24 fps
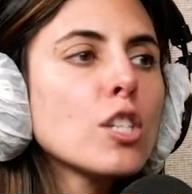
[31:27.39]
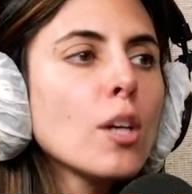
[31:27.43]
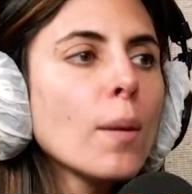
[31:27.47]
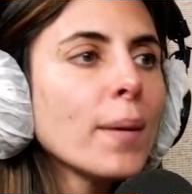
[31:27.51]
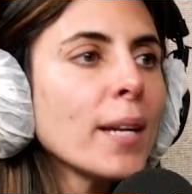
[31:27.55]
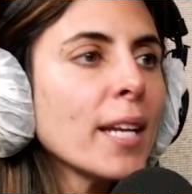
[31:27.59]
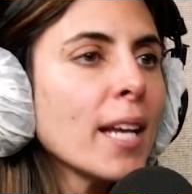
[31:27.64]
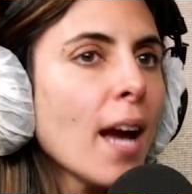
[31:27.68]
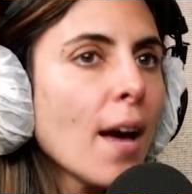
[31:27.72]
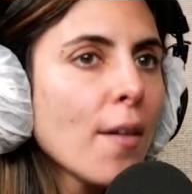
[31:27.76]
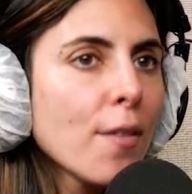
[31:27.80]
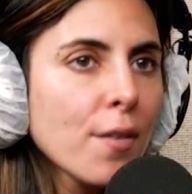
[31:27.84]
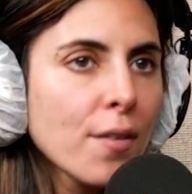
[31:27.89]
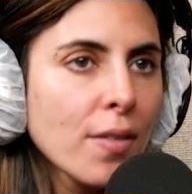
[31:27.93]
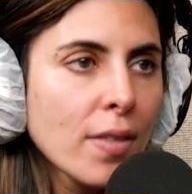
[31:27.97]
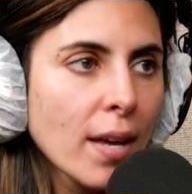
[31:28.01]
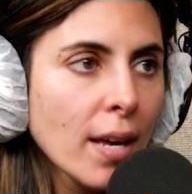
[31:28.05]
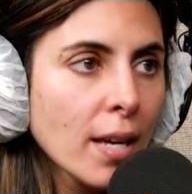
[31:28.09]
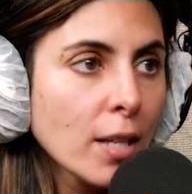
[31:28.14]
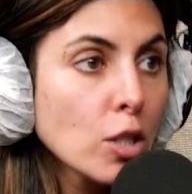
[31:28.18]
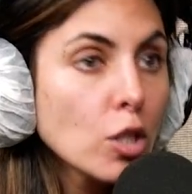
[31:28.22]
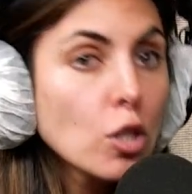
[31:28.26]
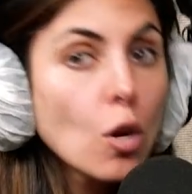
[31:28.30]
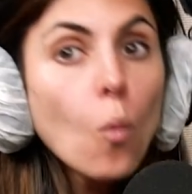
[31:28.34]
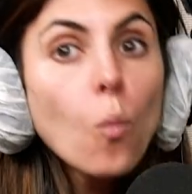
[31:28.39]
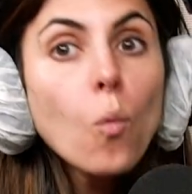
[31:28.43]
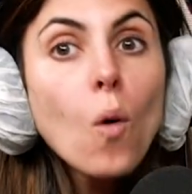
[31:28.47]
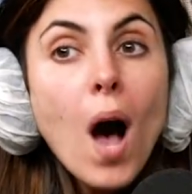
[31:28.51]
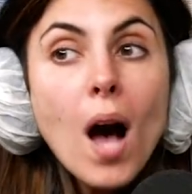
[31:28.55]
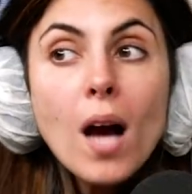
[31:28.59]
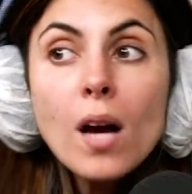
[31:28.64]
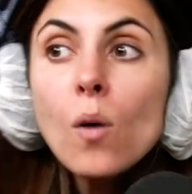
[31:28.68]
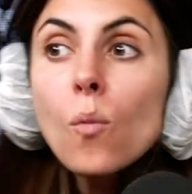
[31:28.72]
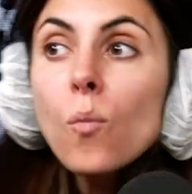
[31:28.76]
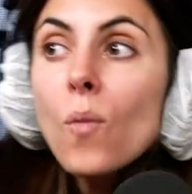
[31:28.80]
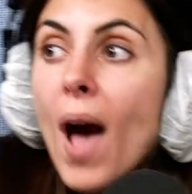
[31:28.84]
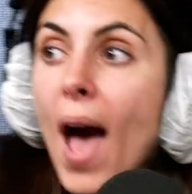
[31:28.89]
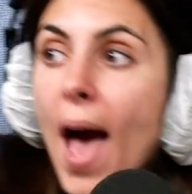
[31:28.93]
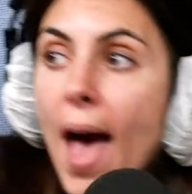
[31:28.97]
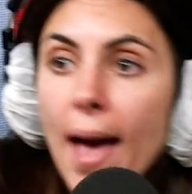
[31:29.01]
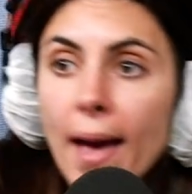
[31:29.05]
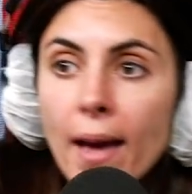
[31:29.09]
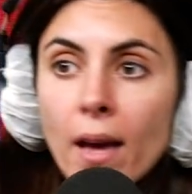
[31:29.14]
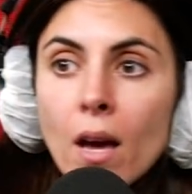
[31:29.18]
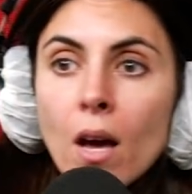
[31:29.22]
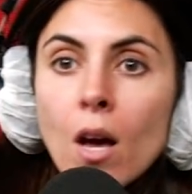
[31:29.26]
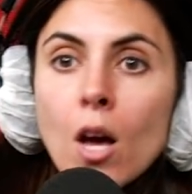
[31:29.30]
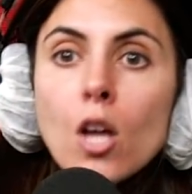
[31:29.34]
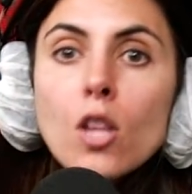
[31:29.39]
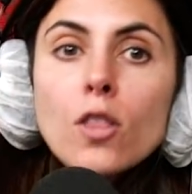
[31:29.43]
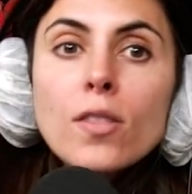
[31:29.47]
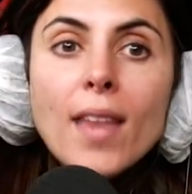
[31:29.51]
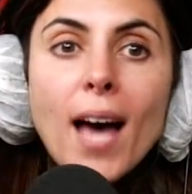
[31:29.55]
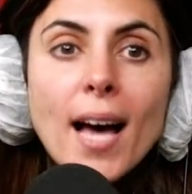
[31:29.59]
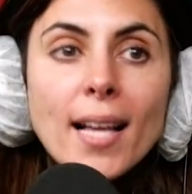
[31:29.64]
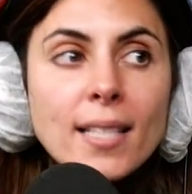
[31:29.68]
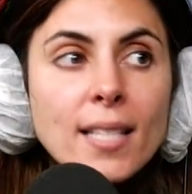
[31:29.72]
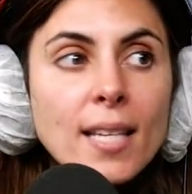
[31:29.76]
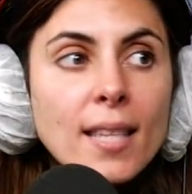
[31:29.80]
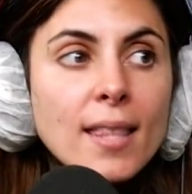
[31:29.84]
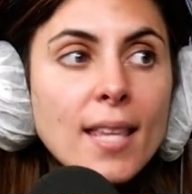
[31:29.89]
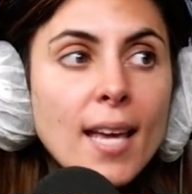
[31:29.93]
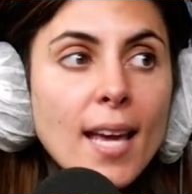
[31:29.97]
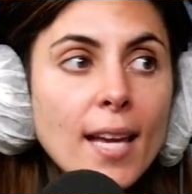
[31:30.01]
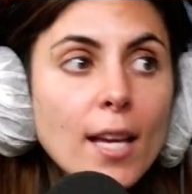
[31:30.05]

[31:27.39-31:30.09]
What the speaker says: so many other things. So walk away. That's the thing.